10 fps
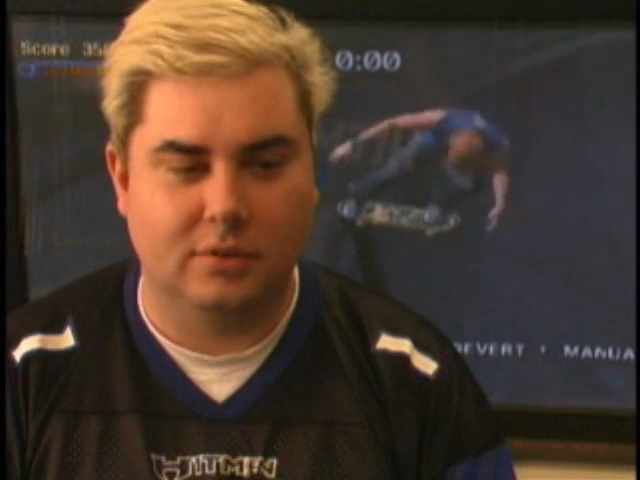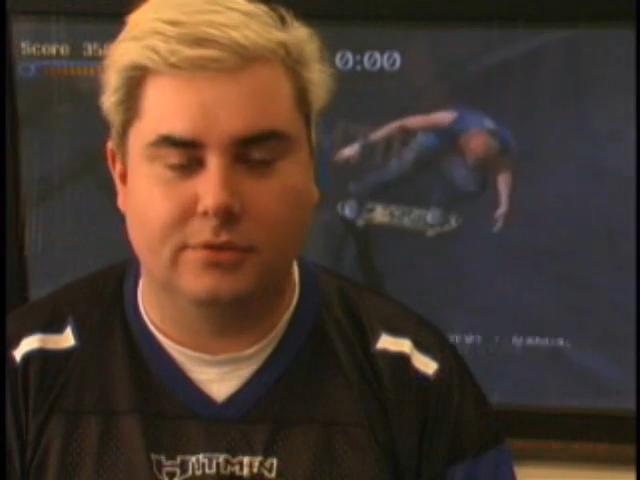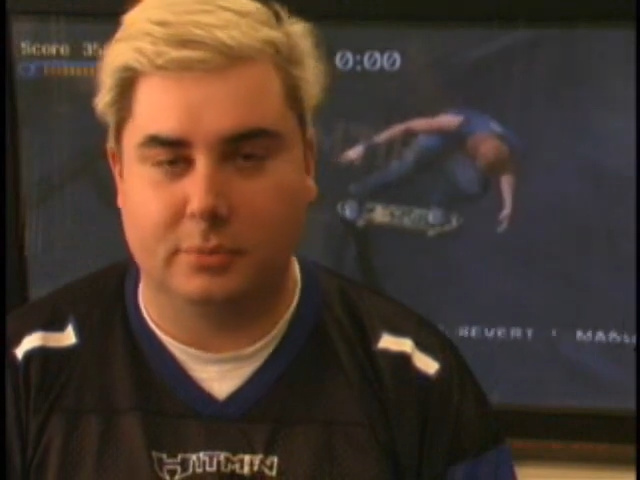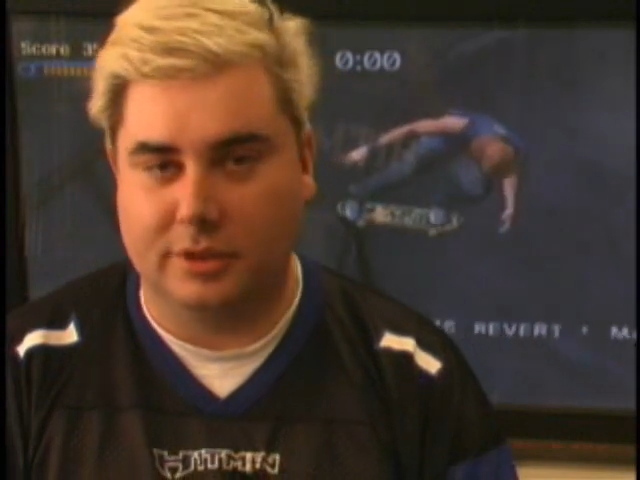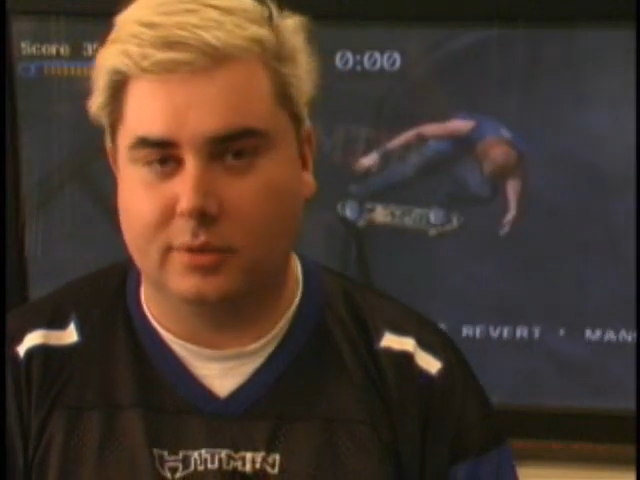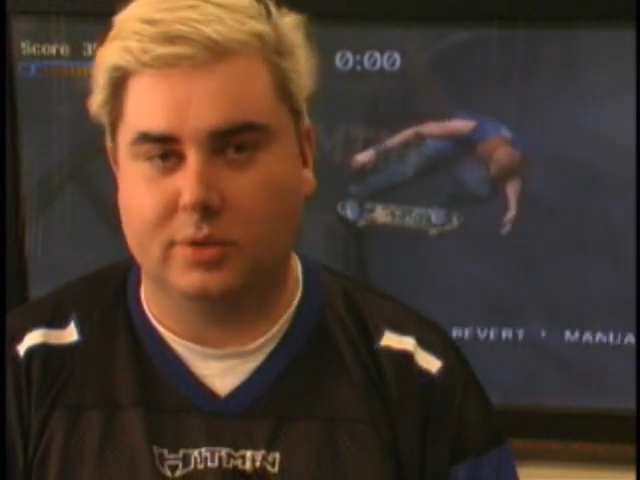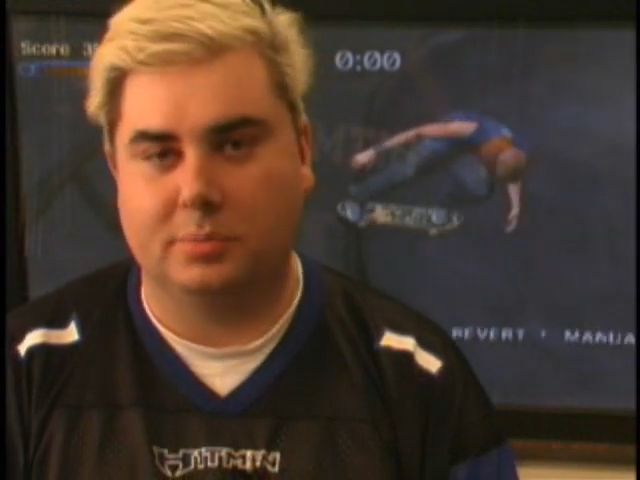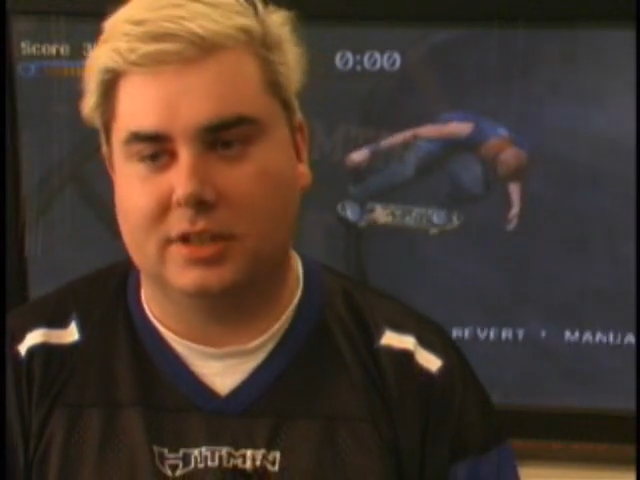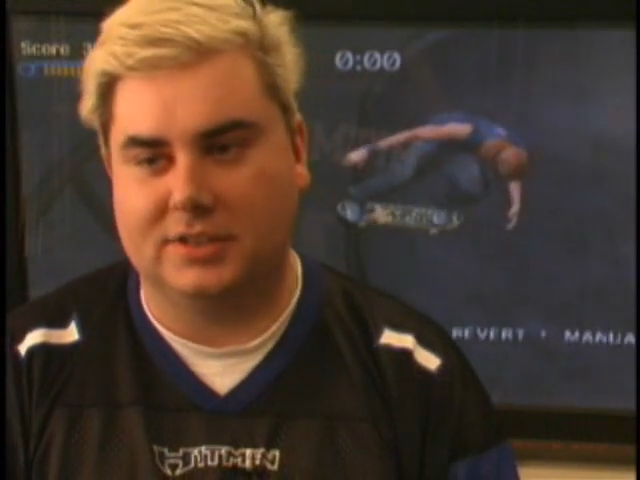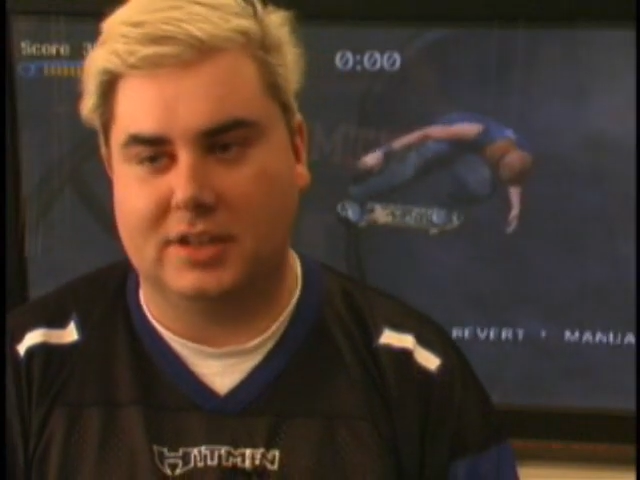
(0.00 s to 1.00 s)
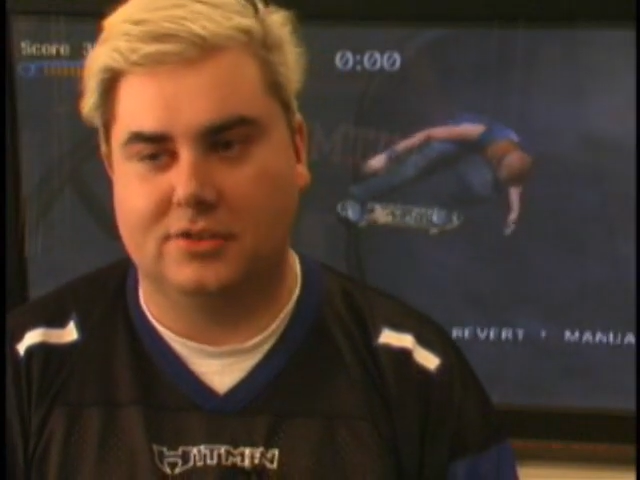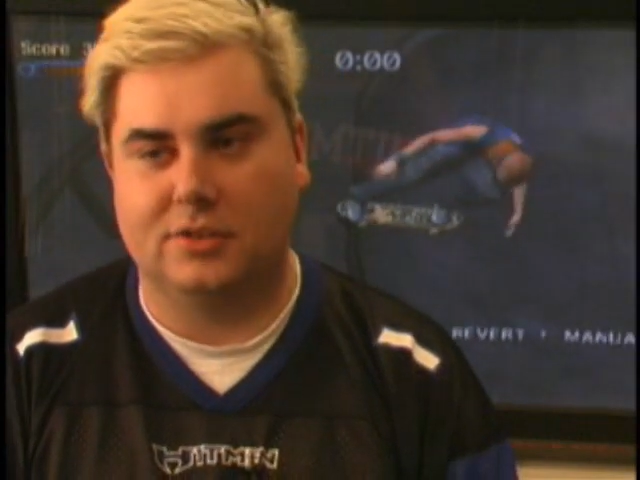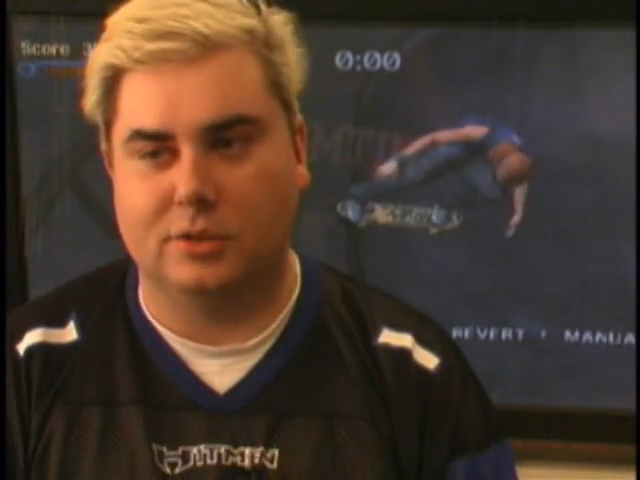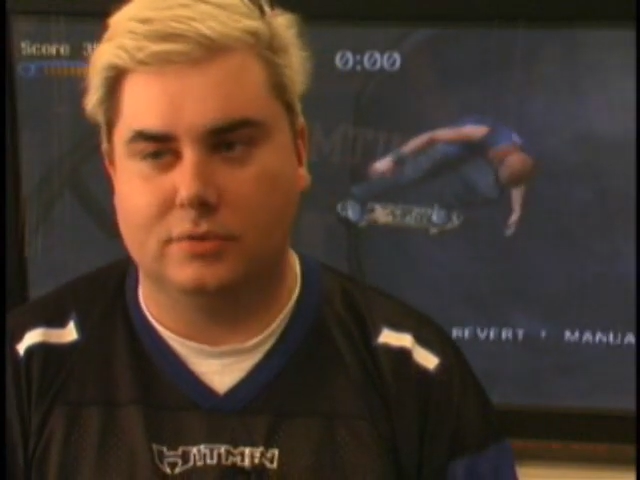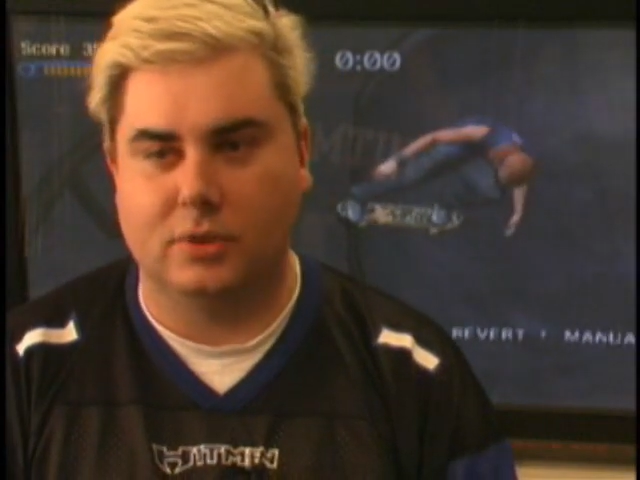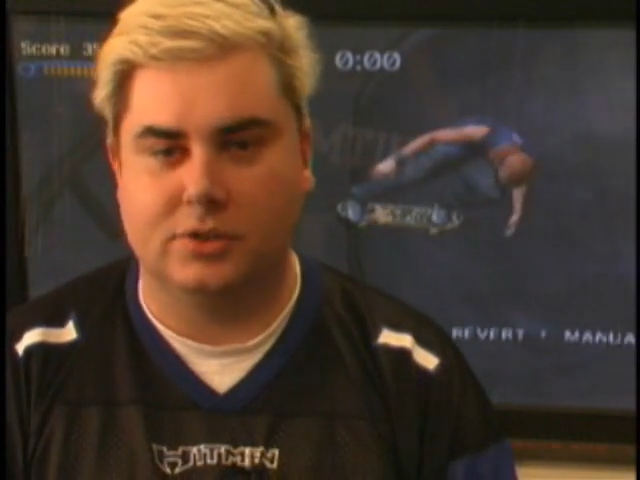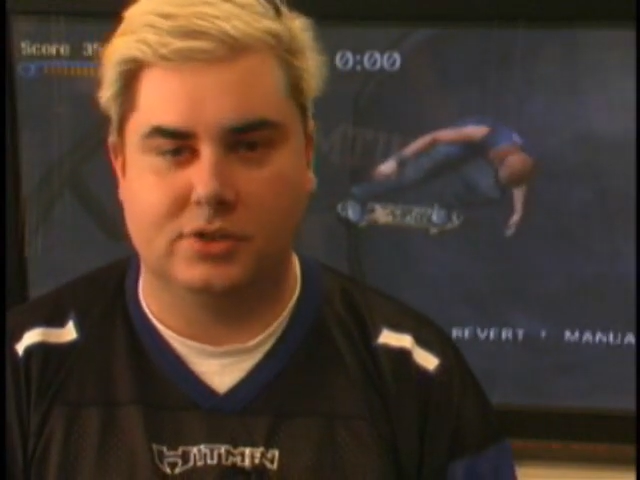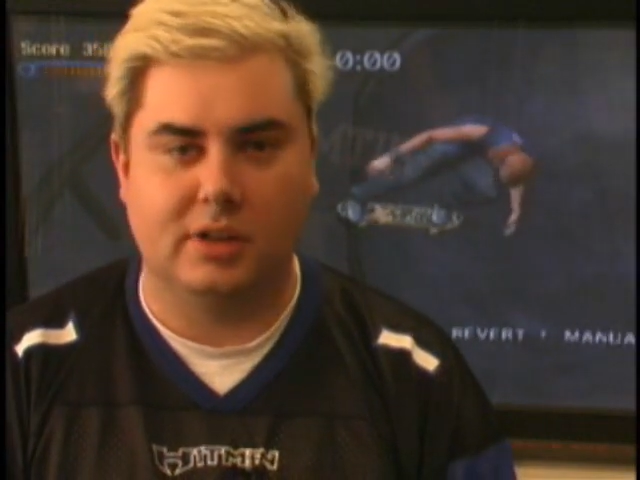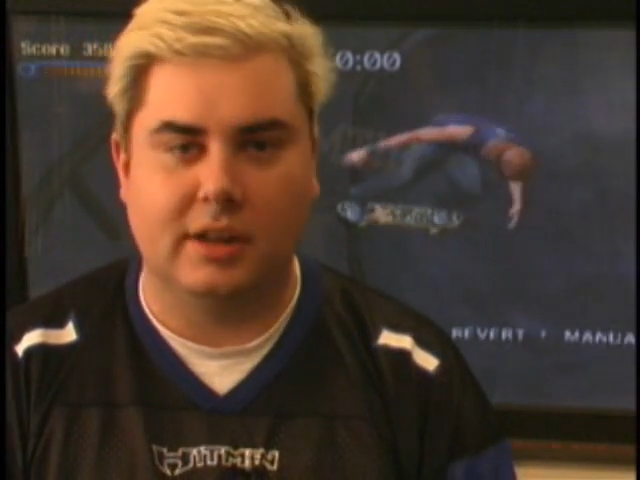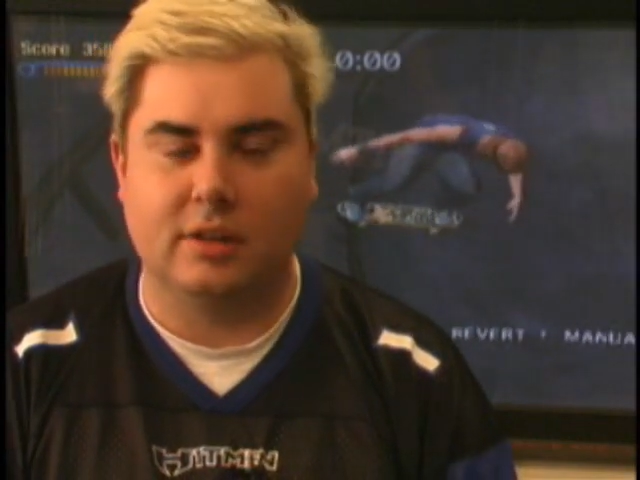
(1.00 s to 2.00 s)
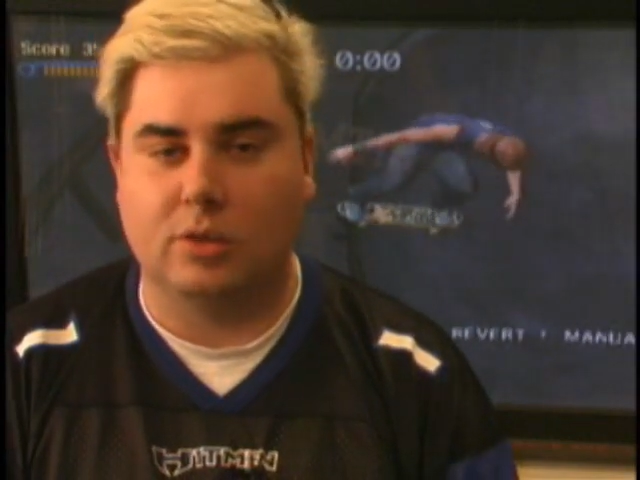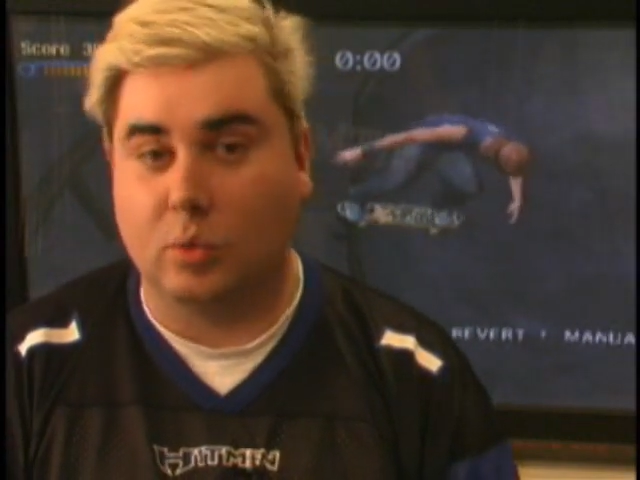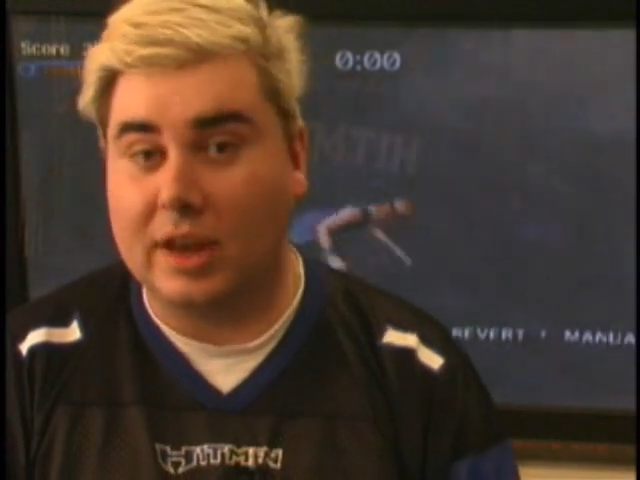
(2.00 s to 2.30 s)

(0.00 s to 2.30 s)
familiar with the PlayStation 2 version and the